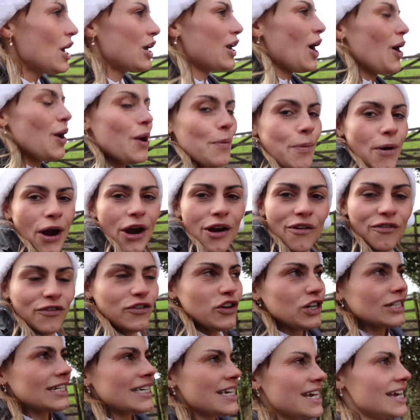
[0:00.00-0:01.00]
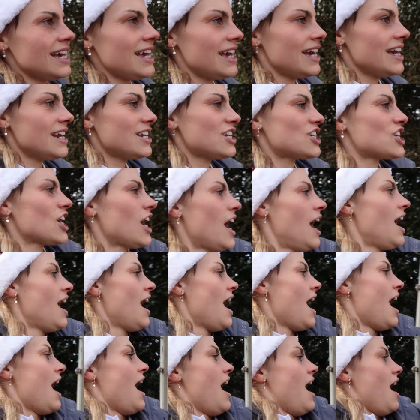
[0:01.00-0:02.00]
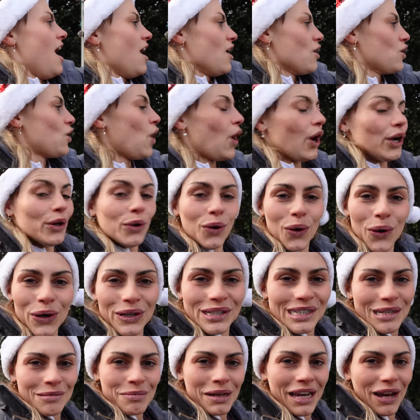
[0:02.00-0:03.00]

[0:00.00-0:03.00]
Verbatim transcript: GoPro footage. Got an awesome